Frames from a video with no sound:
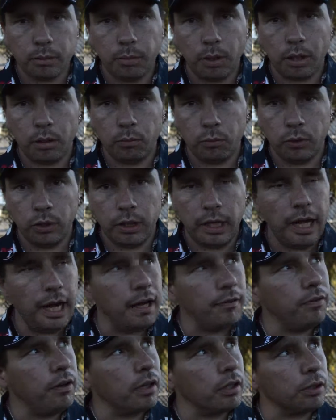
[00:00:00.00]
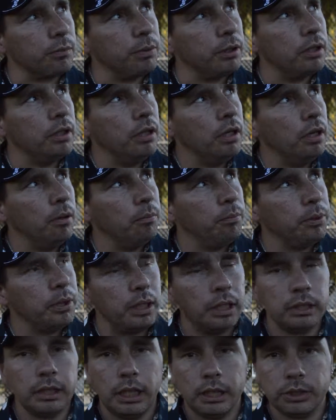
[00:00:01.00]
about within a half hour, it'd be
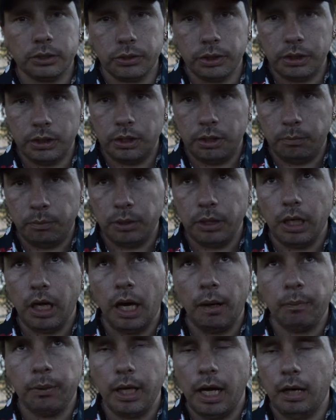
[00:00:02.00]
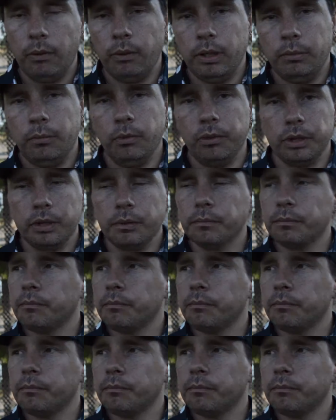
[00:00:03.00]
beyond that tree and it'd be up that way more.